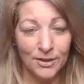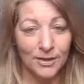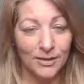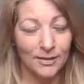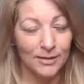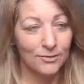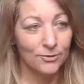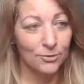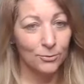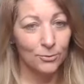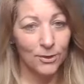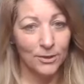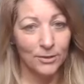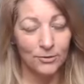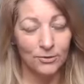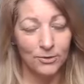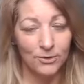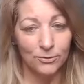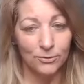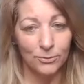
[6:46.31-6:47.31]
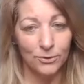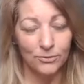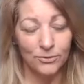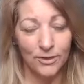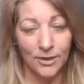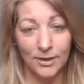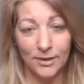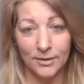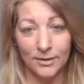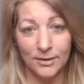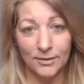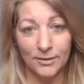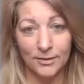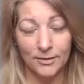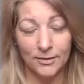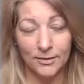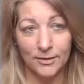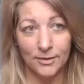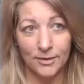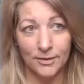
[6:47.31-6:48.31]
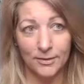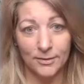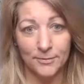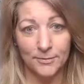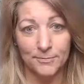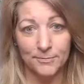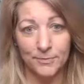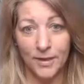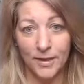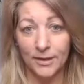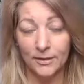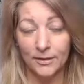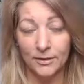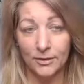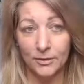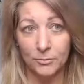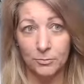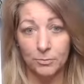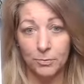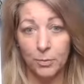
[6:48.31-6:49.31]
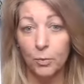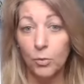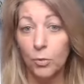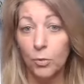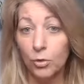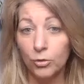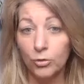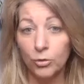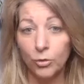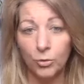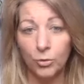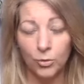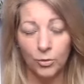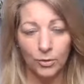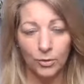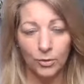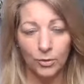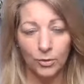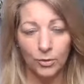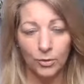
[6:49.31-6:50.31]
And so whether this was on a um, on a board or